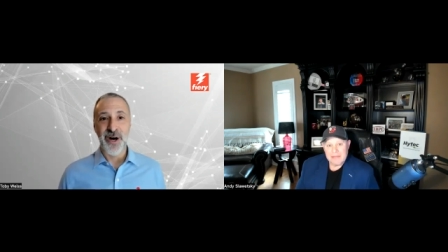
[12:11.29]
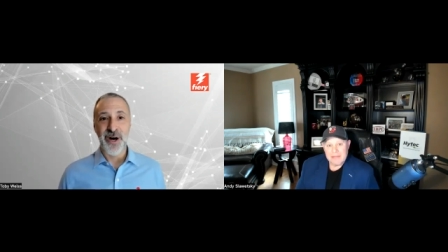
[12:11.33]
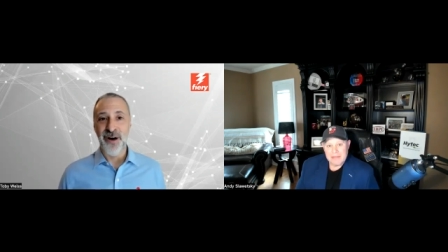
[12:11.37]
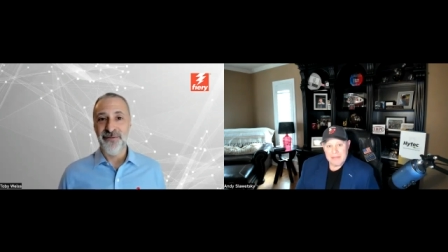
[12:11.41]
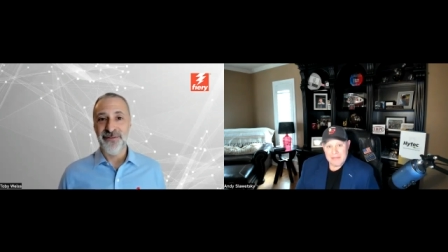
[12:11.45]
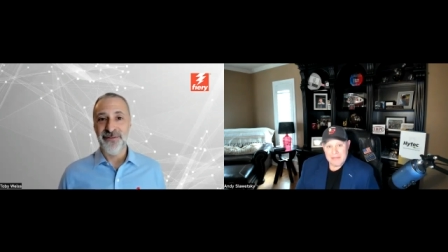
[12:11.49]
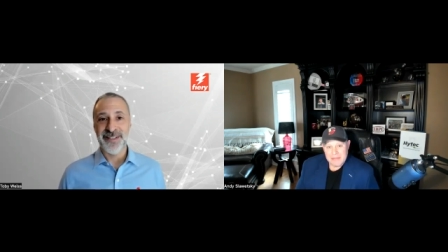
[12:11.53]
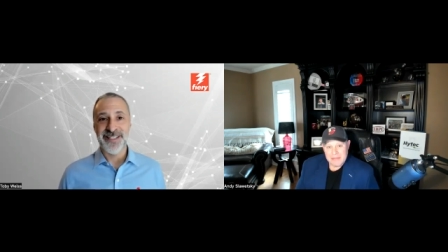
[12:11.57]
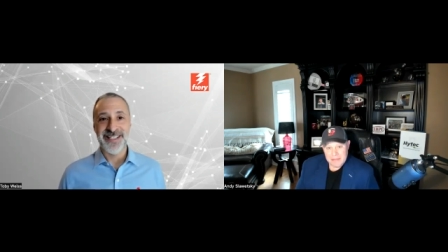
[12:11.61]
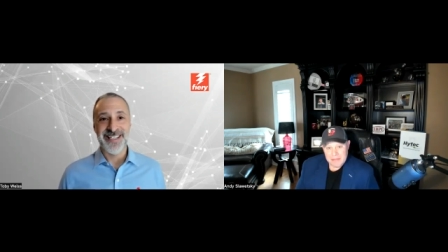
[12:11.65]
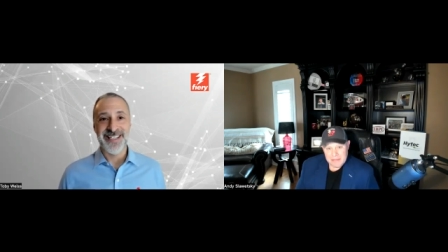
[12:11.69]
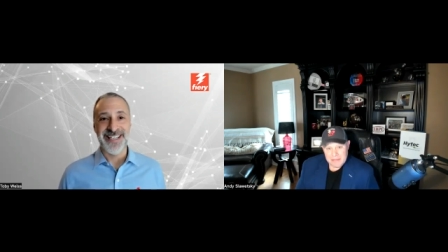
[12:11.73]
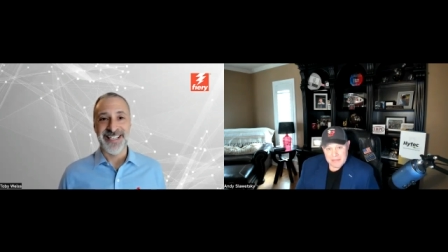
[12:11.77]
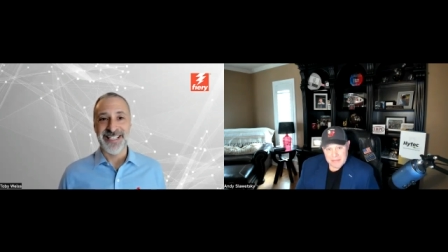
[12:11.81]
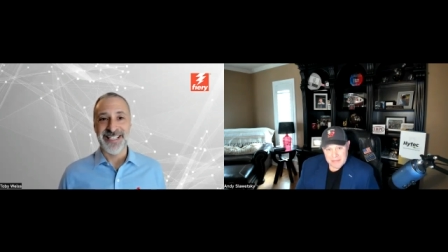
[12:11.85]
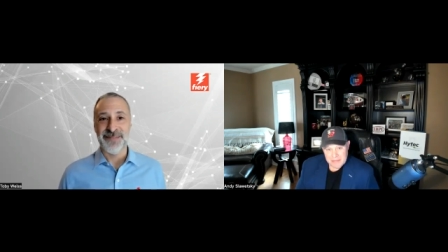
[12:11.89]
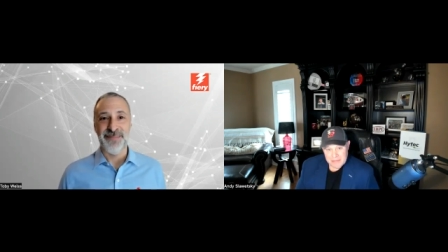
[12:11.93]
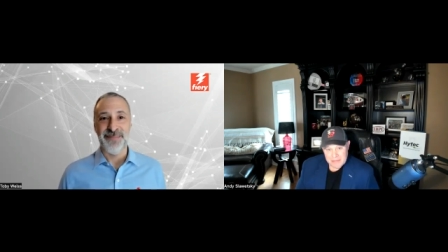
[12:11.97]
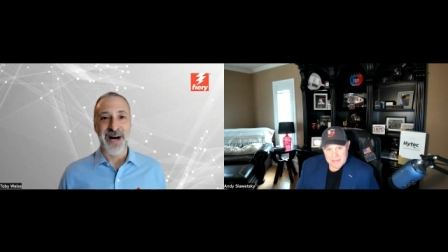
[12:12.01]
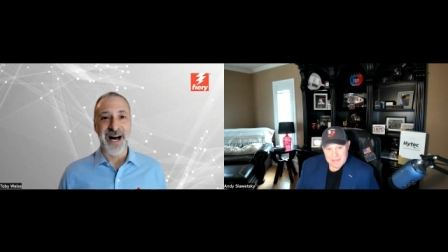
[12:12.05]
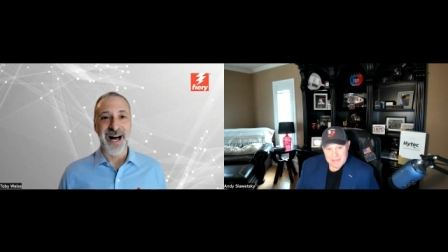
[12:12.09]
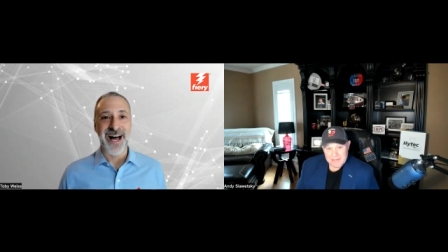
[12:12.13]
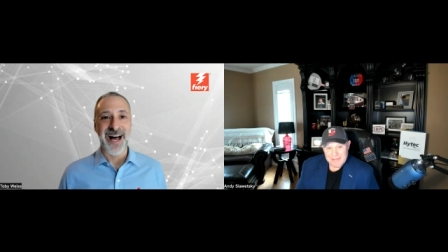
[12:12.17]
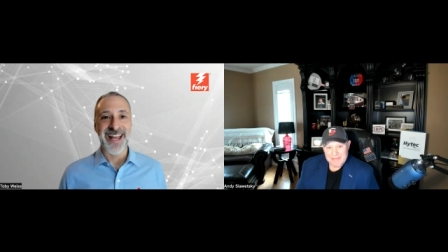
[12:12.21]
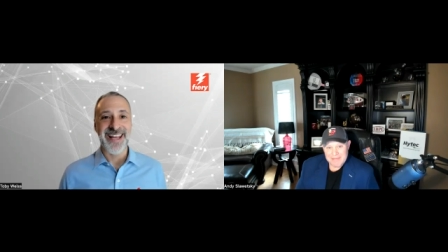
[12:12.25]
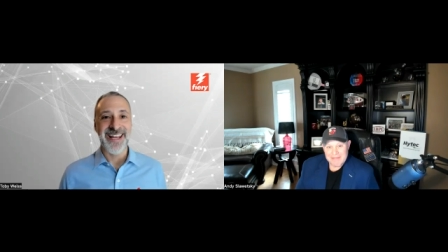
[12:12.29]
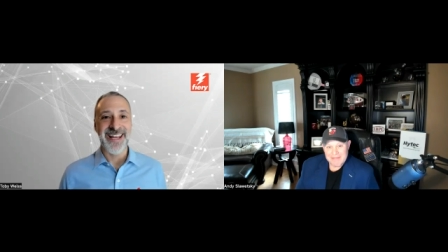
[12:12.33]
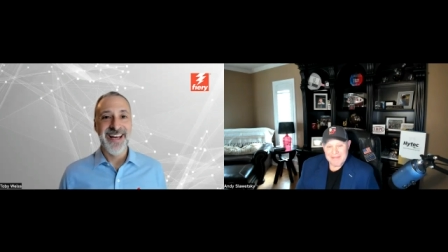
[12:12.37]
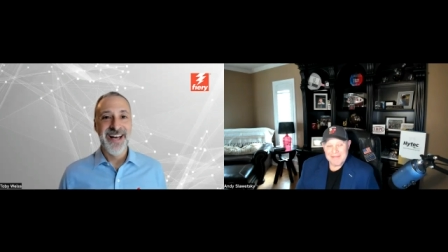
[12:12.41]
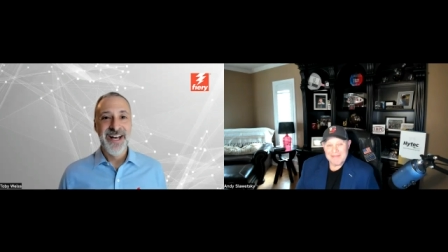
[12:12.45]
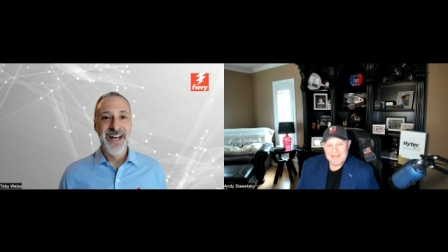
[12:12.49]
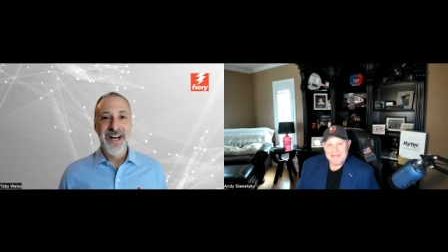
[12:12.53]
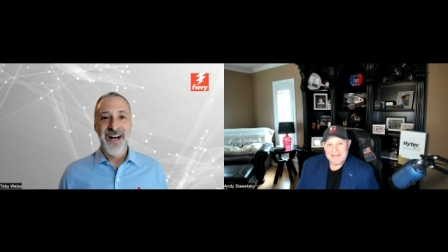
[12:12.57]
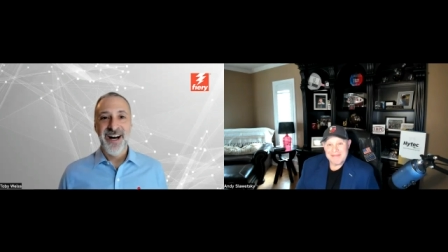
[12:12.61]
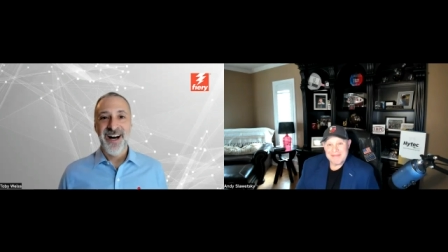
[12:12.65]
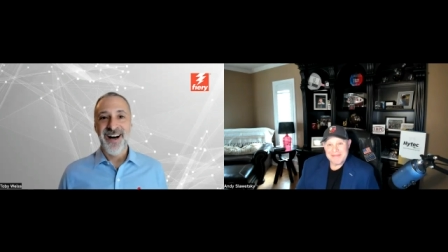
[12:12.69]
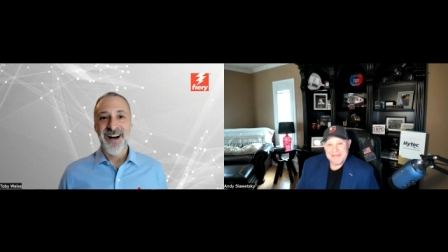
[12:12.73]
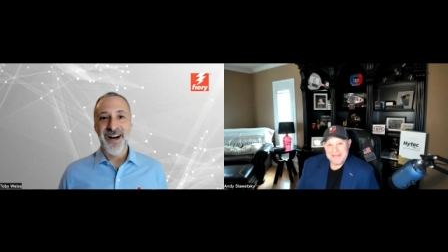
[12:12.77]
offices buy
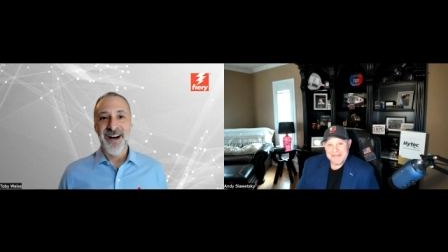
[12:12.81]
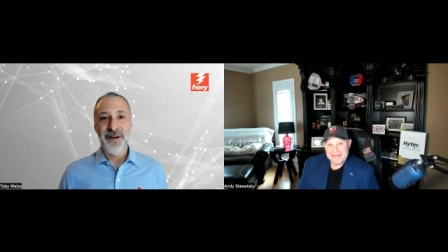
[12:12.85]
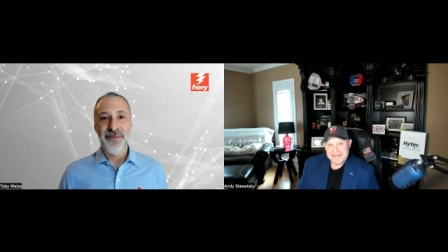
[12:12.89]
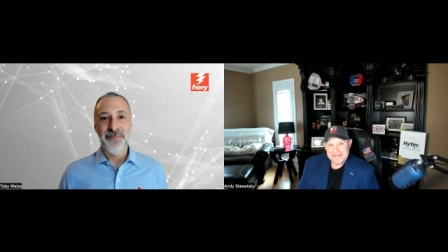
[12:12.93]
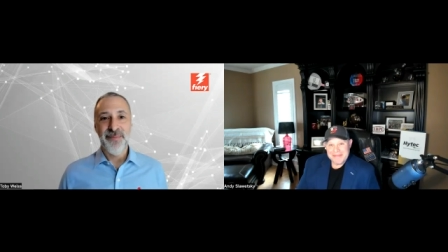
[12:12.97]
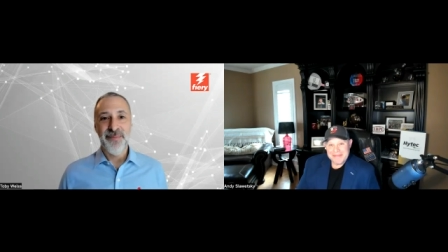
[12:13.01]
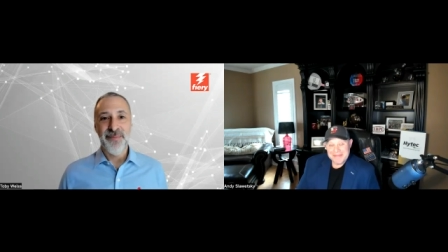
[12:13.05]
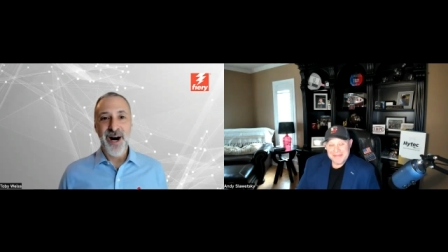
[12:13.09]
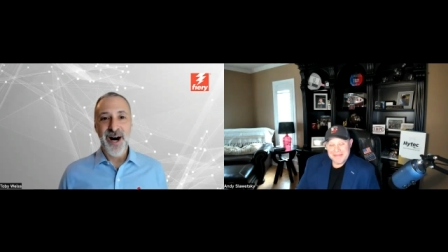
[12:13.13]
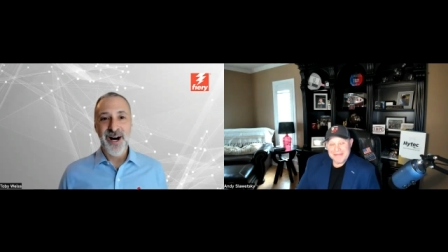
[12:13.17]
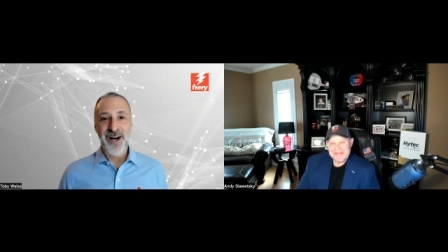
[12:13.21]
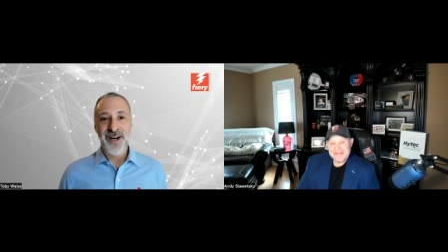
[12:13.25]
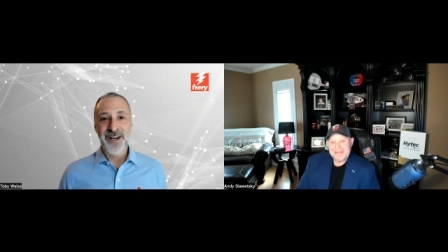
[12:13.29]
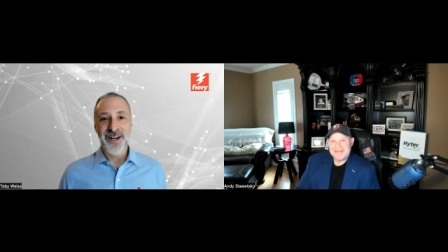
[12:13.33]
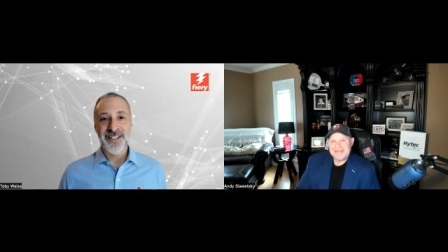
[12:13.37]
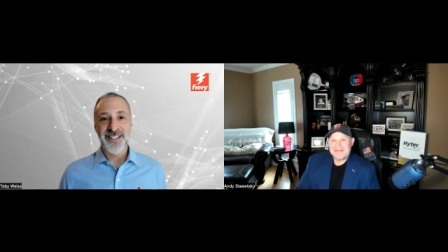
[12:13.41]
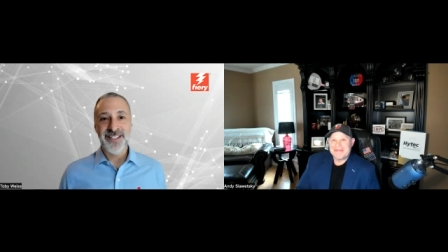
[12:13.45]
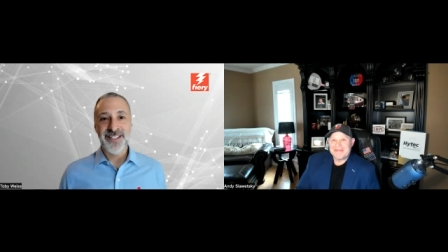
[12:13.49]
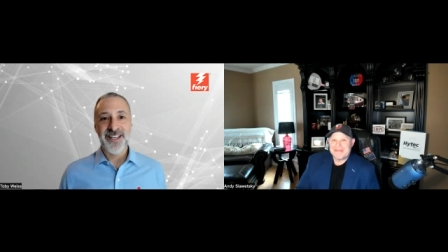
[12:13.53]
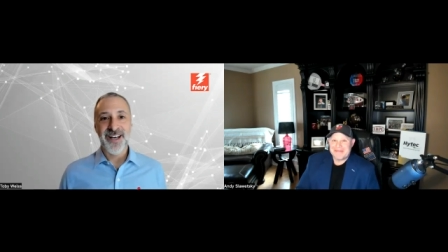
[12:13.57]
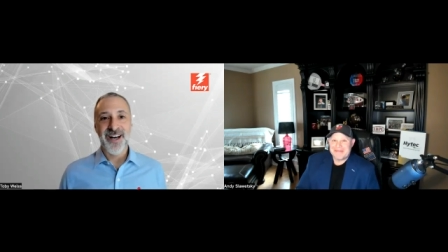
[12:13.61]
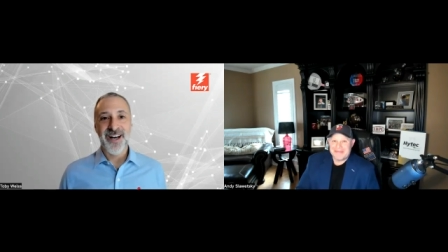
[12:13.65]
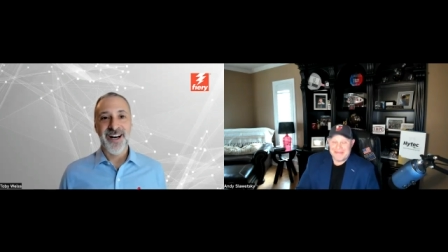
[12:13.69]
mugs.